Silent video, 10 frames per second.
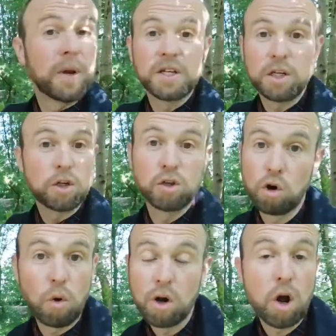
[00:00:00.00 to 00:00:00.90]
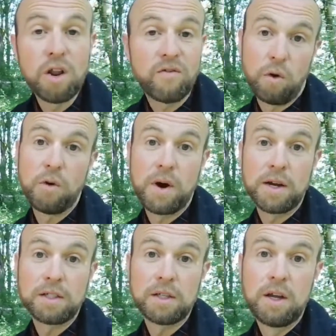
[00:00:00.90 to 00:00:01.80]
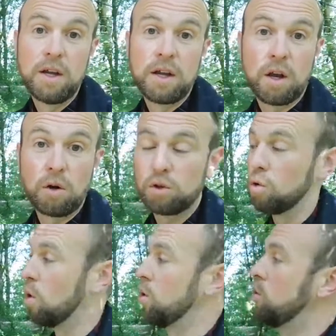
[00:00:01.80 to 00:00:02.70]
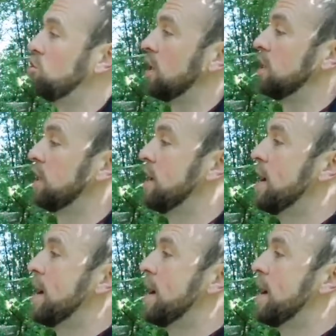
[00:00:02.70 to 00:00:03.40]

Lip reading: because it doesn't grow on conifer otherwise. It can also grow on yew trees.